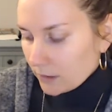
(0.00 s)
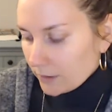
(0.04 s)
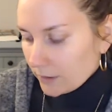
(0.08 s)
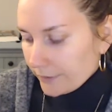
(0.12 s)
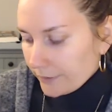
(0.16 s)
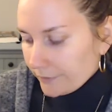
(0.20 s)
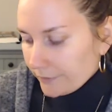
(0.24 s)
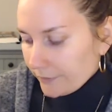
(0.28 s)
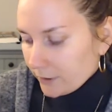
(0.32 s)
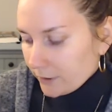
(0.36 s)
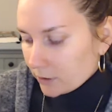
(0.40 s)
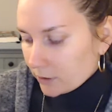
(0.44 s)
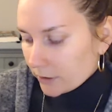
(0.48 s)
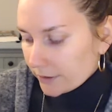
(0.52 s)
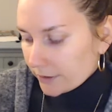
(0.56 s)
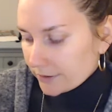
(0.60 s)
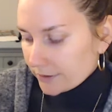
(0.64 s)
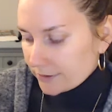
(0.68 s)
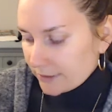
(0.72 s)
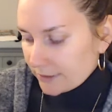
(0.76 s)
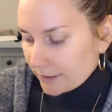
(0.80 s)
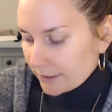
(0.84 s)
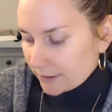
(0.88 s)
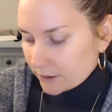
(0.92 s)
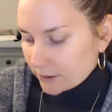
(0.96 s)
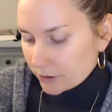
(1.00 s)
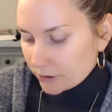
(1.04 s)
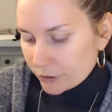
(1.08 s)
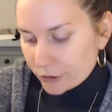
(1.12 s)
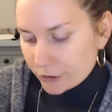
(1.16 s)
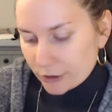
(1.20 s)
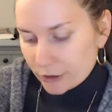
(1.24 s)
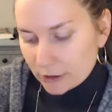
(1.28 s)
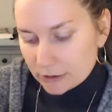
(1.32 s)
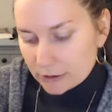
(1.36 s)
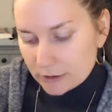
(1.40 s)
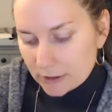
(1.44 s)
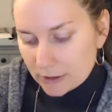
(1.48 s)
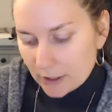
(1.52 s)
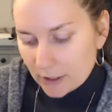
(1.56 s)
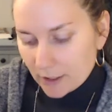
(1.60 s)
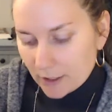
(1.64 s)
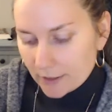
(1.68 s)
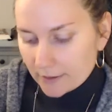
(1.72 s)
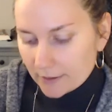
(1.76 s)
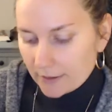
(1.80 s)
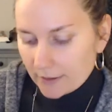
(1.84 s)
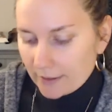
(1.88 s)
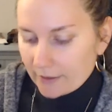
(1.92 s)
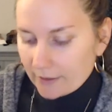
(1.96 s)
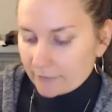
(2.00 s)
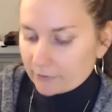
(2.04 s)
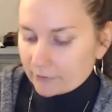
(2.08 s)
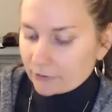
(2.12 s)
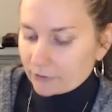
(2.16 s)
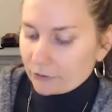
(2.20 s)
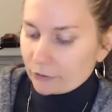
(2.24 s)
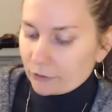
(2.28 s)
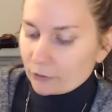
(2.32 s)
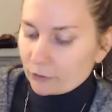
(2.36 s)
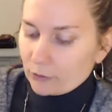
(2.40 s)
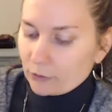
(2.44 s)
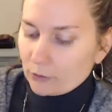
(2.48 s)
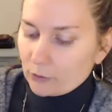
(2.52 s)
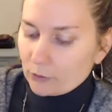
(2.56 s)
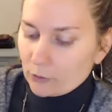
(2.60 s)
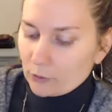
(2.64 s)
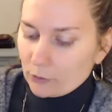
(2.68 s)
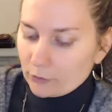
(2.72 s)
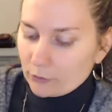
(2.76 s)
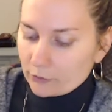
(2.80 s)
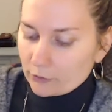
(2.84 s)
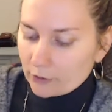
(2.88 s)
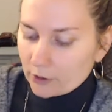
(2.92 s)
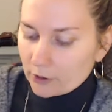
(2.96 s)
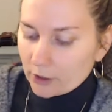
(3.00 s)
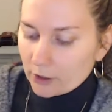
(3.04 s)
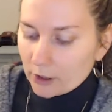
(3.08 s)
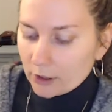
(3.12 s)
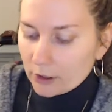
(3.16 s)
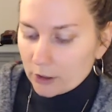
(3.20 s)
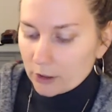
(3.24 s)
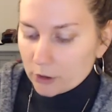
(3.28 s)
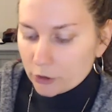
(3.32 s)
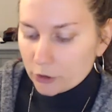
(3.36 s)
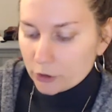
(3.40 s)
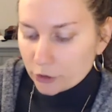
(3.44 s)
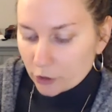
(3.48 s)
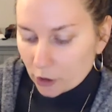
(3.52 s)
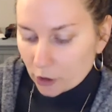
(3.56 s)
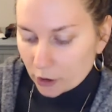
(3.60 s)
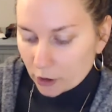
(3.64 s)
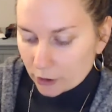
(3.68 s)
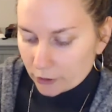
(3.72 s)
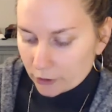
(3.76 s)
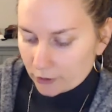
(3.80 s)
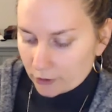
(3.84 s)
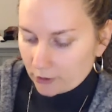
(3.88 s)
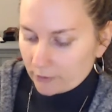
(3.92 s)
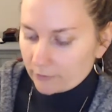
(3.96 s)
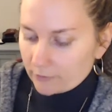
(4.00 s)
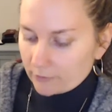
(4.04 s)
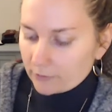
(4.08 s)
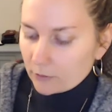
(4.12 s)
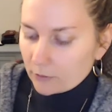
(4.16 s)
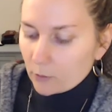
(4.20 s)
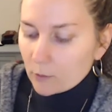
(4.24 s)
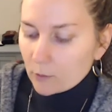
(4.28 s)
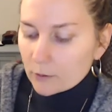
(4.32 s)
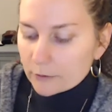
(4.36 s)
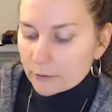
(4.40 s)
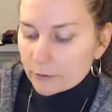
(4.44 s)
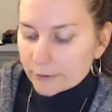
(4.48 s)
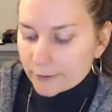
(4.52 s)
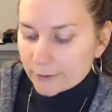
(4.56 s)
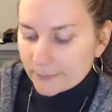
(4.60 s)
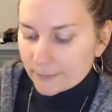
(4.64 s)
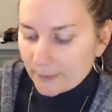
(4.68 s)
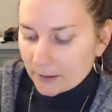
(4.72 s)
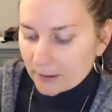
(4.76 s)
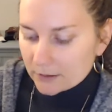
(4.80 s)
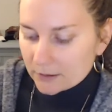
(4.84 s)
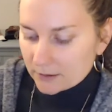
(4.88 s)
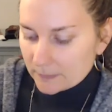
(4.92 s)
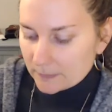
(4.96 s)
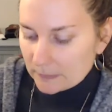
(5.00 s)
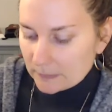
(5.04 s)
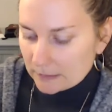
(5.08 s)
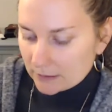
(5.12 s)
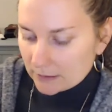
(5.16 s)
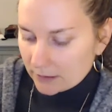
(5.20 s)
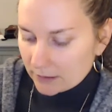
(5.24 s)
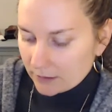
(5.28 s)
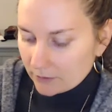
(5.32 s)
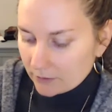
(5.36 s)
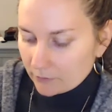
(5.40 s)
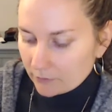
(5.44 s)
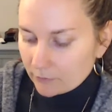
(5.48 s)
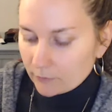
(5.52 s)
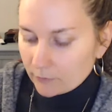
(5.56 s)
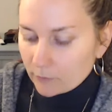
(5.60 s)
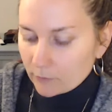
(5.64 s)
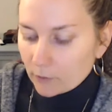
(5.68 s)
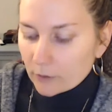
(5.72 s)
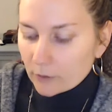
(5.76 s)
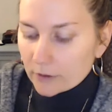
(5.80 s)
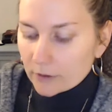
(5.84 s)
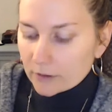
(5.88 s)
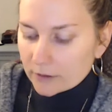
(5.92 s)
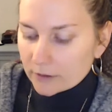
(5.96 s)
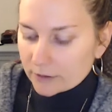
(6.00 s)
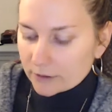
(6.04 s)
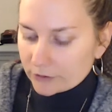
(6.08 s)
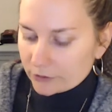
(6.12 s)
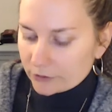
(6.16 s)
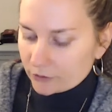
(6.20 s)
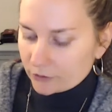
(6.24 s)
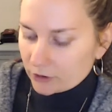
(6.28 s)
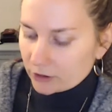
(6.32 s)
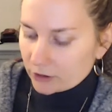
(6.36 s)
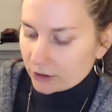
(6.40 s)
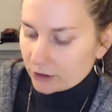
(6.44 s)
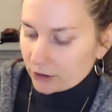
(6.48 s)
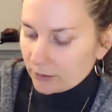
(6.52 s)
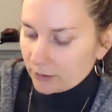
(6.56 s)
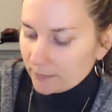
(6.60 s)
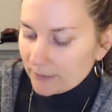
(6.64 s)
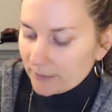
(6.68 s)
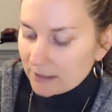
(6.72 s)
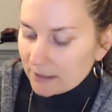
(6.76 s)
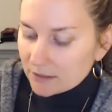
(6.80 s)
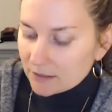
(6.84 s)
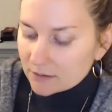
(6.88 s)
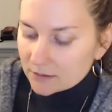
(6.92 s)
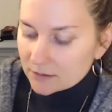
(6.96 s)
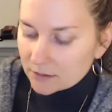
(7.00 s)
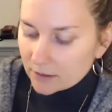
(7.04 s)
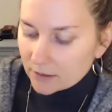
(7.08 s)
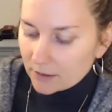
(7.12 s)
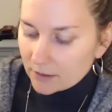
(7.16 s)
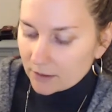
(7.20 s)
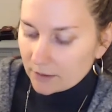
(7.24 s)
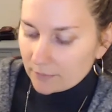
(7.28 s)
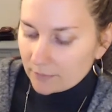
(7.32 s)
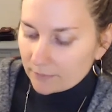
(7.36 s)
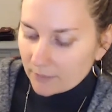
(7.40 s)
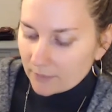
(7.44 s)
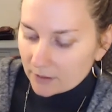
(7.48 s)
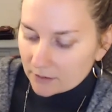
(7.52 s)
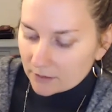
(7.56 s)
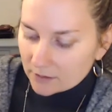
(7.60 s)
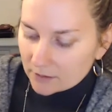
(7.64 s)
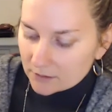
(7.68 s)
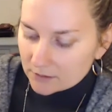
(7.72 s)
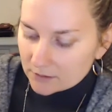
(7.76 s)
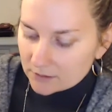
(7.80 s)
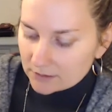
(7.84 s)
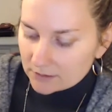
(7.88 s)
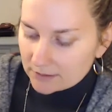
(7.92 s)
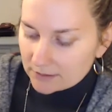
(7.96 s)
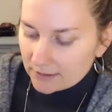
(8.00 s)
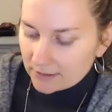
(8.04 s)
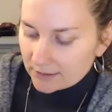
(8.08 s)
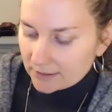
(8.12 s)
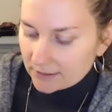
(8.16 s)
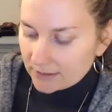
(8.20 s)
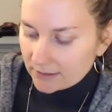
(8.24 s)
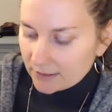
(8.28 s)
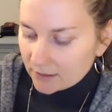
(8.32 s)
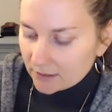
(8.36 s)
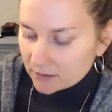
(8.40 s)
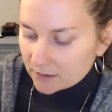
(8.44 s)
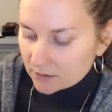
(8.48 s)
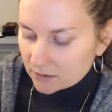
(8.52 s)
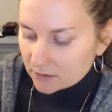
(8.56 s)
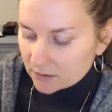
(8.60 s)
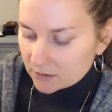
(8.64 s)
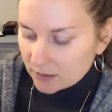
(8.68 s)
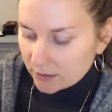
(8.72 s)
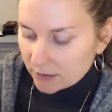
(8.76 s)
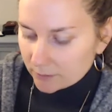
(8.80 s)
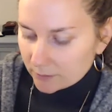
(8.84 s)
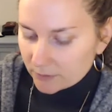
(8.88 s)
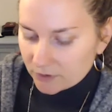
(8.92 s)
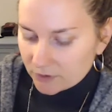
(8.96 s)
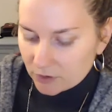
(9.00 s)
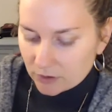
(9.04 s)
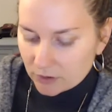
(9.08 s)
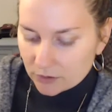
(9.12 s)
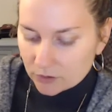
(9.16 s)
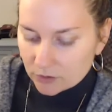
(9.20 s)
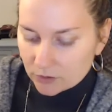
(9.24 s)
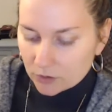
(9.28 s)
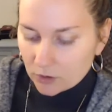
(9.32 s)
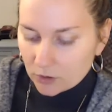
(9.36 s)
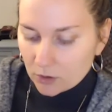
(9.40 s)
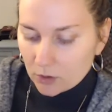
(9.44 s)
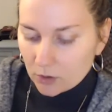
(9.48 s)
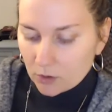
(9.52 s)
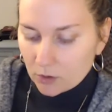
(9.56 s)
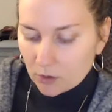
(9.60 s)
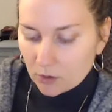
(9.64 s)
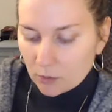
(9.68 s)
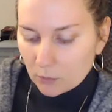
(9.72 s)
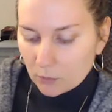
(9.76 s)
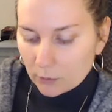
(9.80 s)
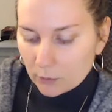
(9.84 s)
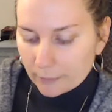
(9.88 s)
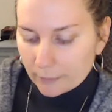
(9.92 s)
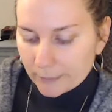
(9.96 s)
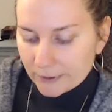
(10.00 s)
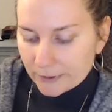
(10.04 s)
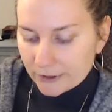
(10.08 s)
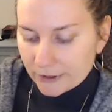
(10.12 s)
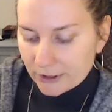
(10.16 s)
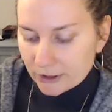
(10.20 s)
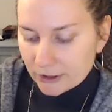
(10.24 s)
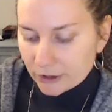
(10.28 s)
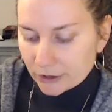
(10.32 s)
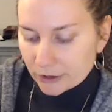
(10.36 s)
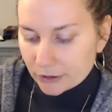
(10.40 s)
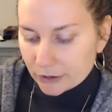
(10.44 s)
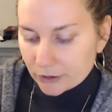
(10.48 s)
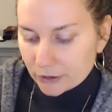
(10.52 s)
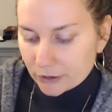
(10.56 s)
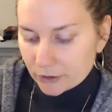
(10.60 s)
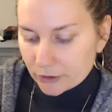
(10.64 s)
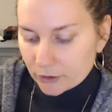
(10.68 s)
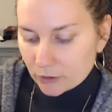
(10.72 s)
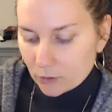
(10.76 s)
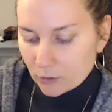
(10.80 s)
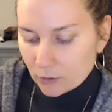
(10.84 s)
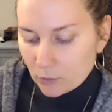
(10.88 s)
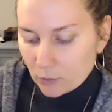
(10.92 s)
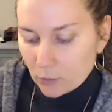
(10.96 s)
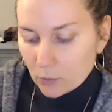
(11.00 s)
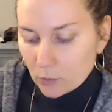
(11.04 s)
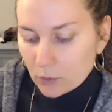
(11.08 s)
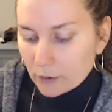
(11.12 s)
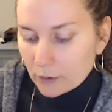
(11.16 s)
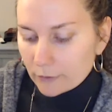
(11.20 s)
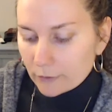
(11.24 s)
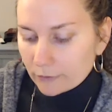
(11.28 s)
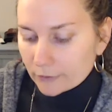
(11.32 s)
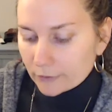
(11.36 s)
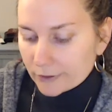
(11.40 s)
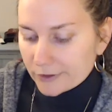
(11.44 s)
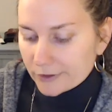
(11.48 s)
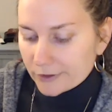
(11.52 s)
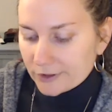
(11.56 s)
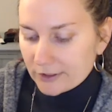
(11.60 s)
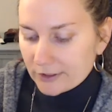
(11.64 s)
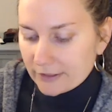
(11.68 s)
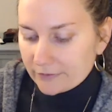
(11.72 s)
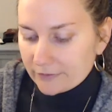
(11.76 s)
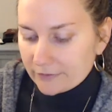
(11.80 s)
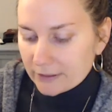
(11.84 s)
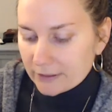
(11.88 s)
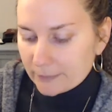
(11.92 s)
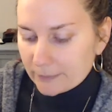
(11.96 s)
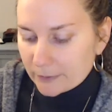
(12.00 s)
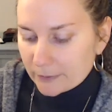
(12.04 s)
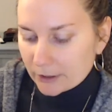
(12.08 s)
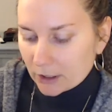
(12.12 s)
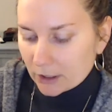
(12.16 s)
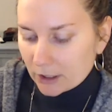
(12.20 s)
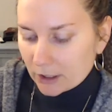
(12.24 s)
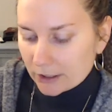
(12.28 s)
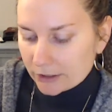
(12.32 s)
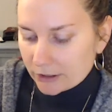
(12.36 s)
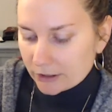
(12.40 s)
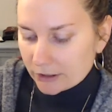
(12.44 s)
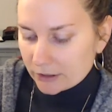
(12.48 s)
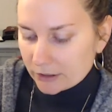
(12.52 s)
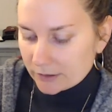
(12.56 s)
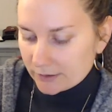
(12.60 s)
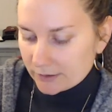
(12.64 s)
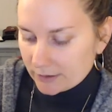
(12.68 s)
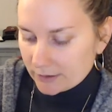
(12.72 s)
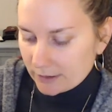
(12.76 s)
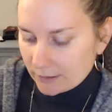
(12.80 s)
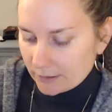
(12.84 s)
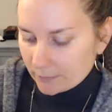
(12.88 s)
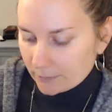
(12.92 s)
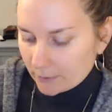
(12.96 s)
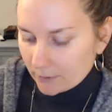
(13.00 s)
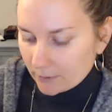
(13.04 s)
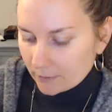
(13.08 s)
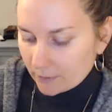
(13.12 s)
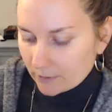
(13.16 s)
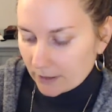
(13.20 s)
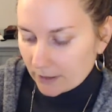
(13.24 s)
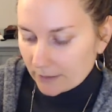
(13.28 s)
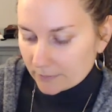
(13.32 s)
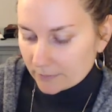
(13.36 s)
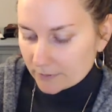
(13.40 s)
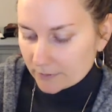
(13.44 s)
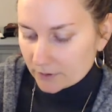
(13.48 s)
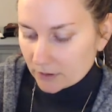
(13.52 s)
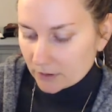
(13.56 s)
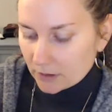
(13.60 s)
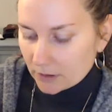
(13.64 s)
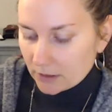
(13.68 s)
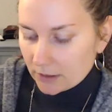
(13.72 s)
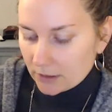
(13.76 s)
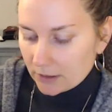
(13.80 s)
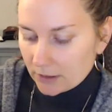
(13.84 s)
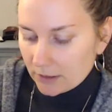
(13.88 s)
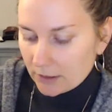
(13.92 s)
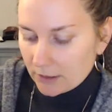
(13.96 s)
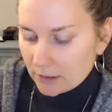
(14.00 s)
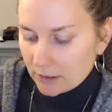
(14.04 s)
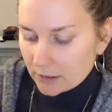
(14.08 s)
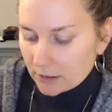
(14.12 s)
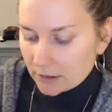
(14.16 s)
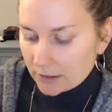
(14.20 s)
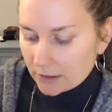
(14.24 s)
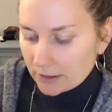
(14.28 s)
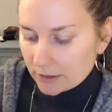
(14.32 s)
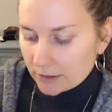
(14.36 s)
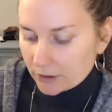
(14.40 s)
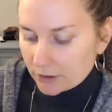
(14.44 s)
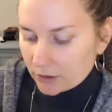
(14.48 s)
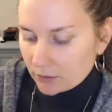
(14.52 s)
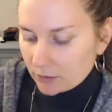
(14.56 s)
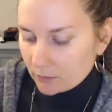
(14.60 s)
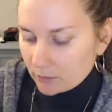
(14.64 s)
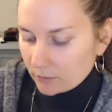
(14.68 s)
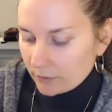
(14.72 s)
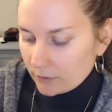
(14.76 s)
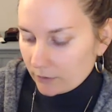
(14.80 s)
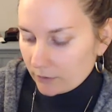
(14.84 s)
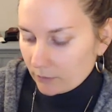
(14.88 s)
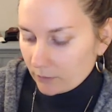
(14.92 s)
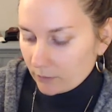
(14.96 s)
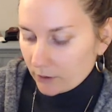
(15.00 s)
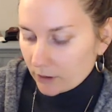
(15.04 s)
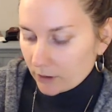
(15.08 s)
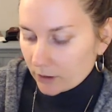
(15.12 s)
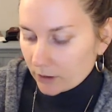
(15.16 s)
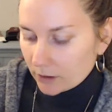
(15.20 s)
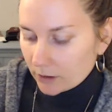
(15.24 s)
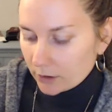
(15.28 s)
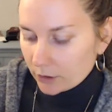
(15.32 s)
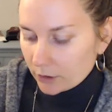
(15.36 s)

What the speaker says: The architect shall not have control over, charge of, or responsibility for the construction means, methods, techniques, sequences, or procedures, or for safety precautions and programs in connection with the work,